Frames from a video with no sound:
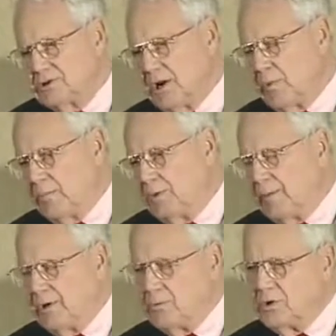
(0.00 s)
and I went
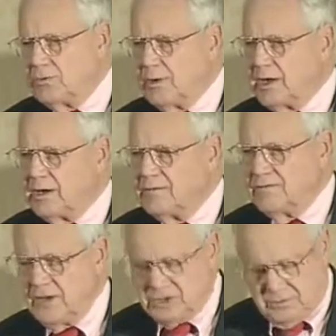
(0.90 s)
public with my
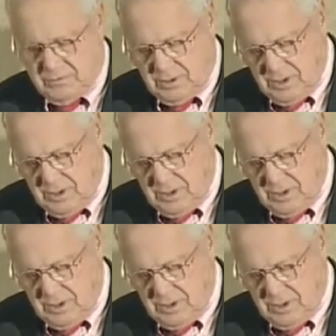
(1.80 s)
confession